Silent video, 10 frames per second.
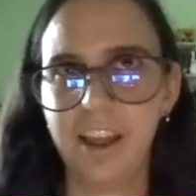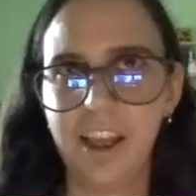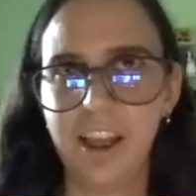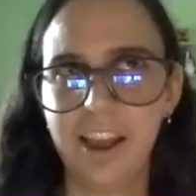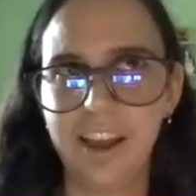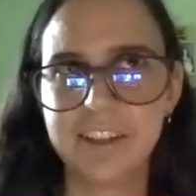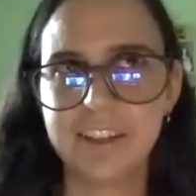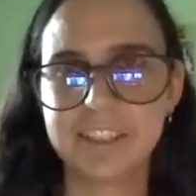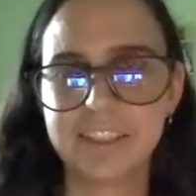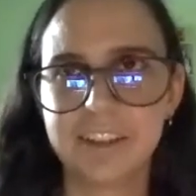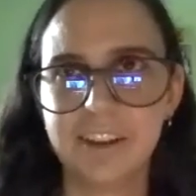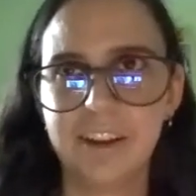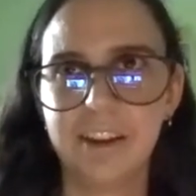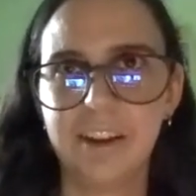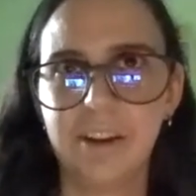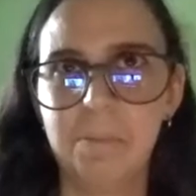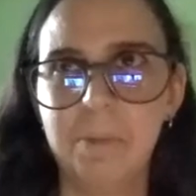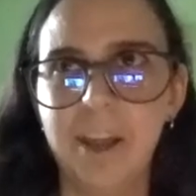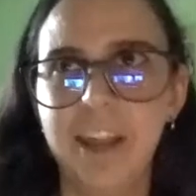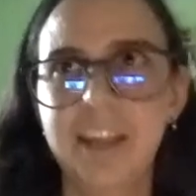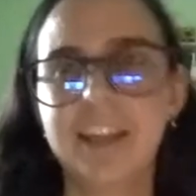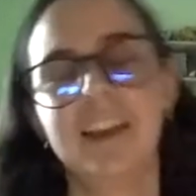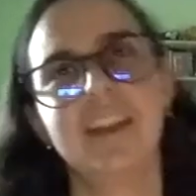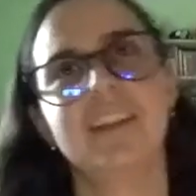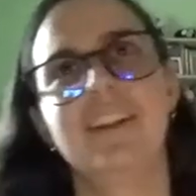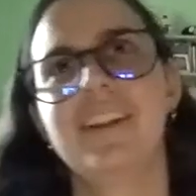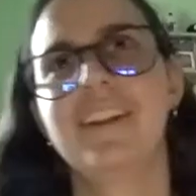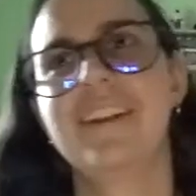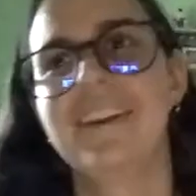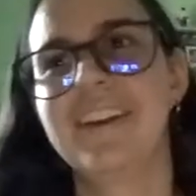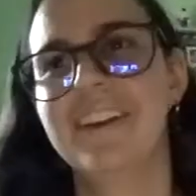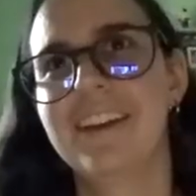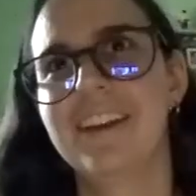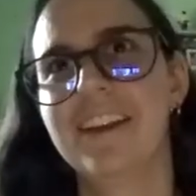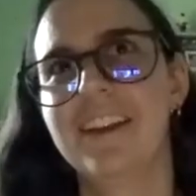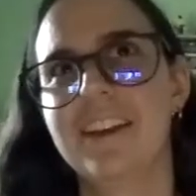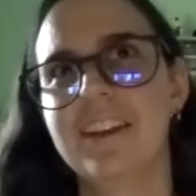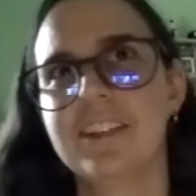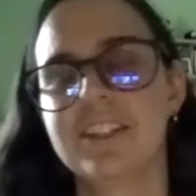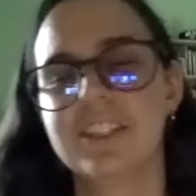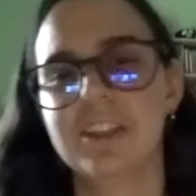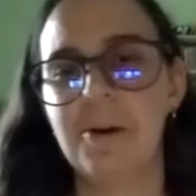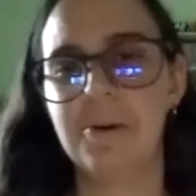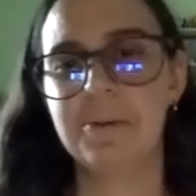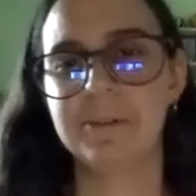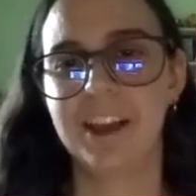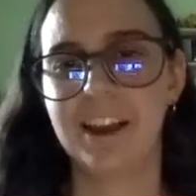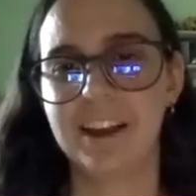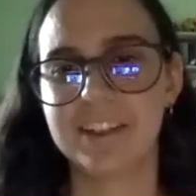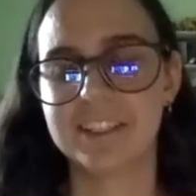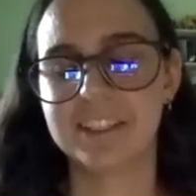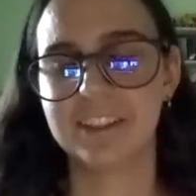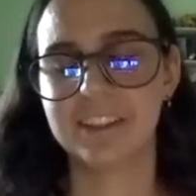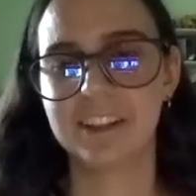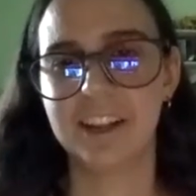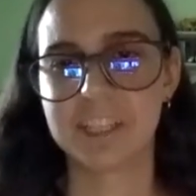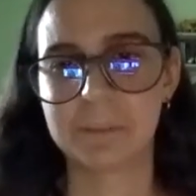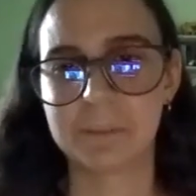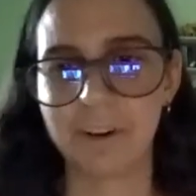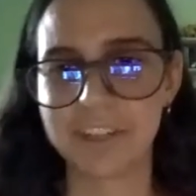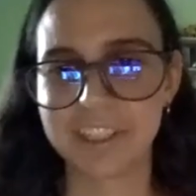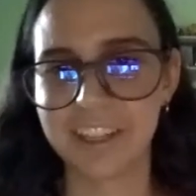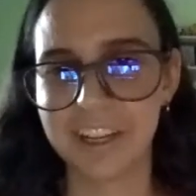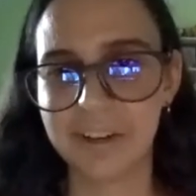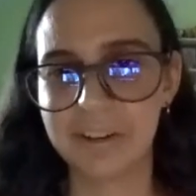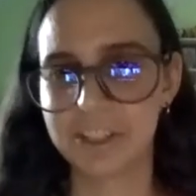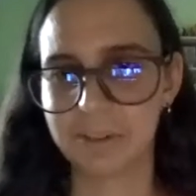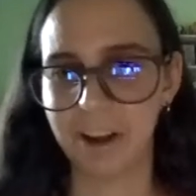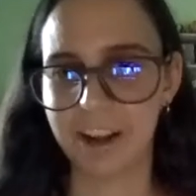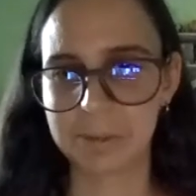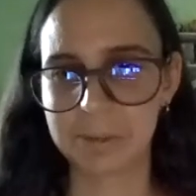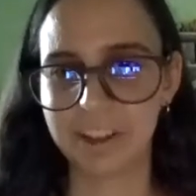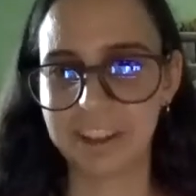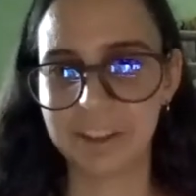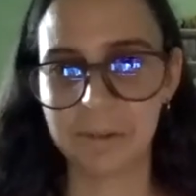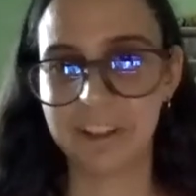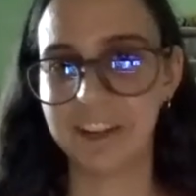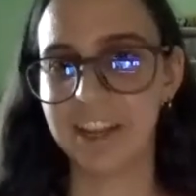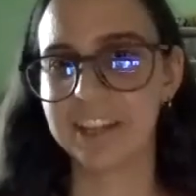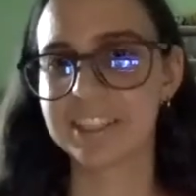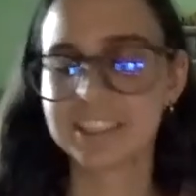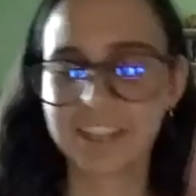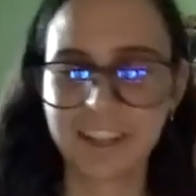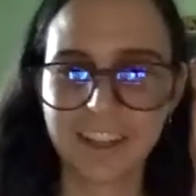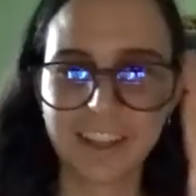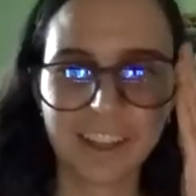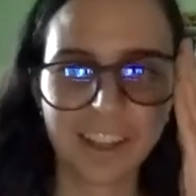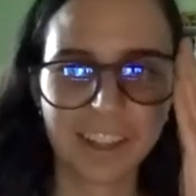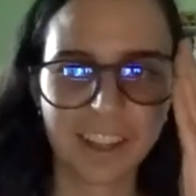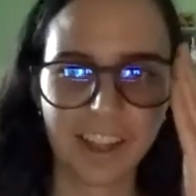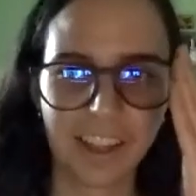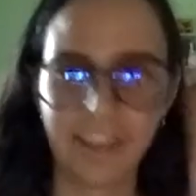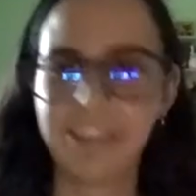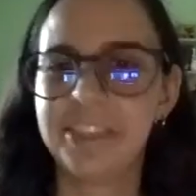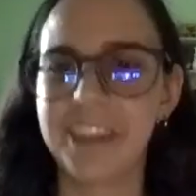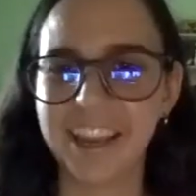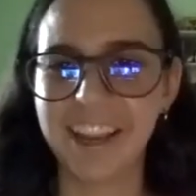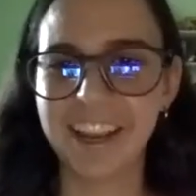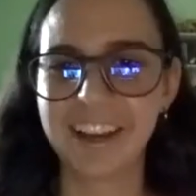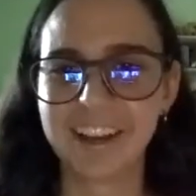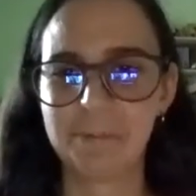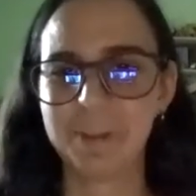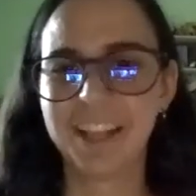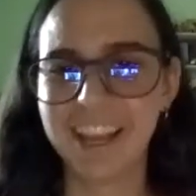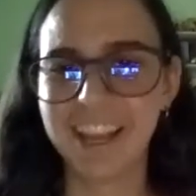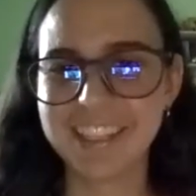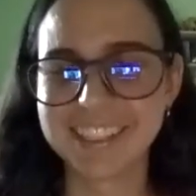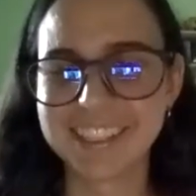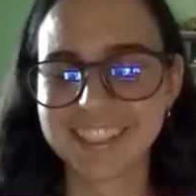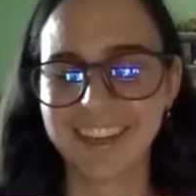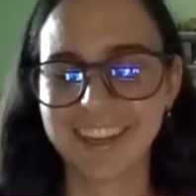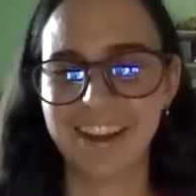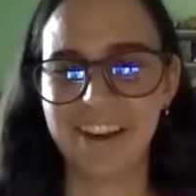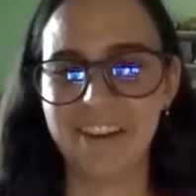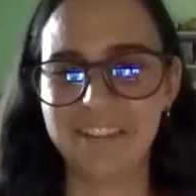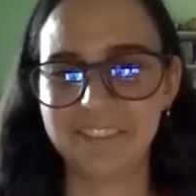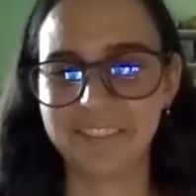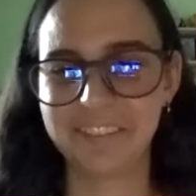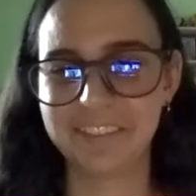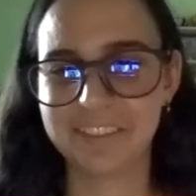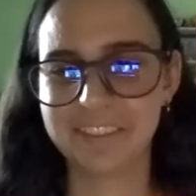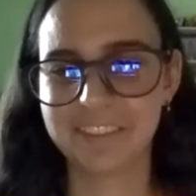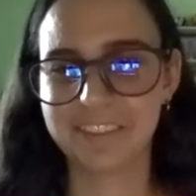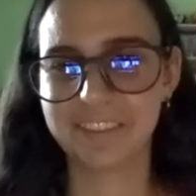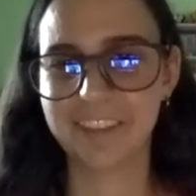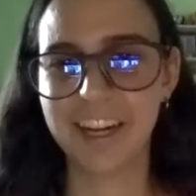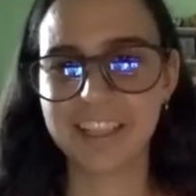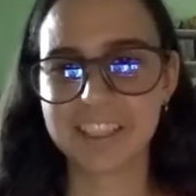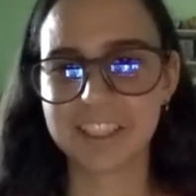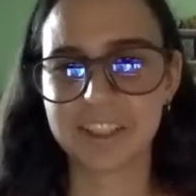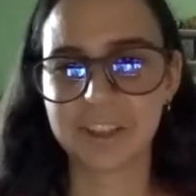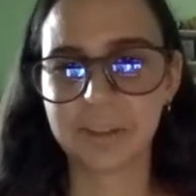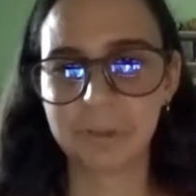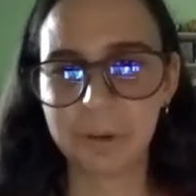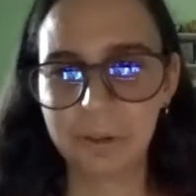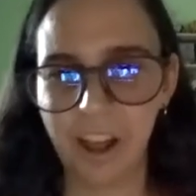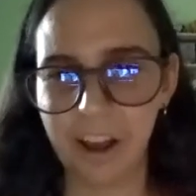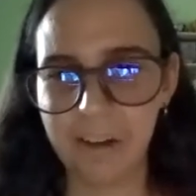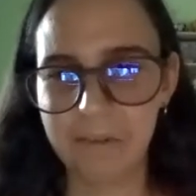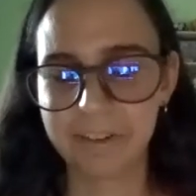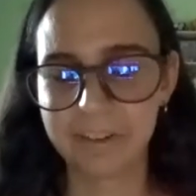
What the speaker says: and make it so that the next person that you interact with, or the next thing, place, that it's through love,